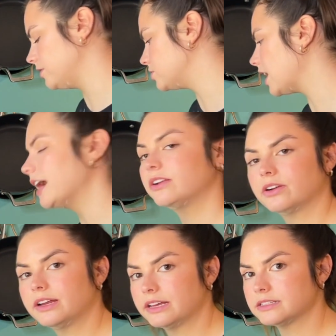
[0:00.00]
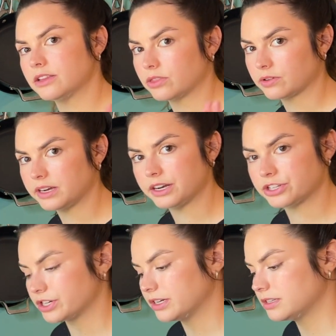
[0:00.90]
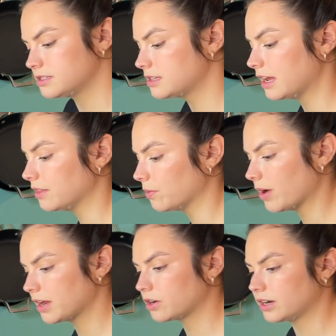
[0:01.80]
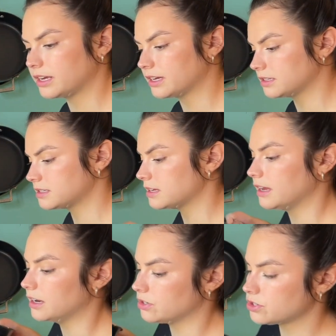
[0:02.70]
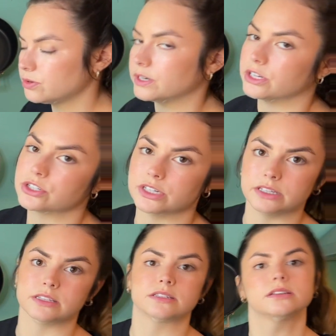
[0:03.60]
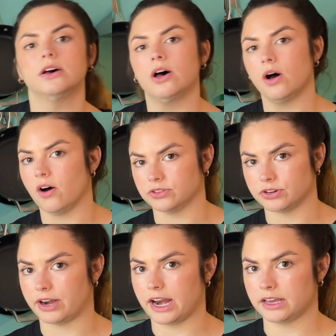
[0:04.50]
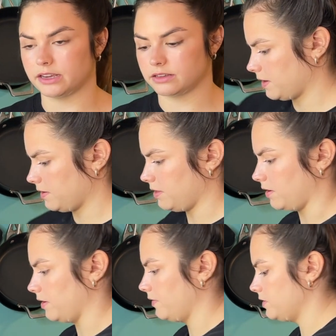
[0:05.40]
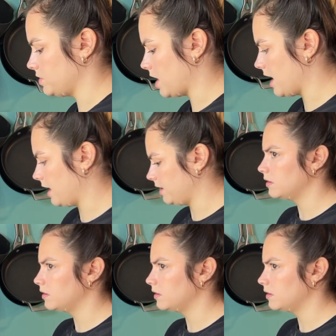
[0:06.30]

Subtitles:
the dry ingredients in 3 additions and the wet ingredients in 2 additions, alternating. Third of the dry.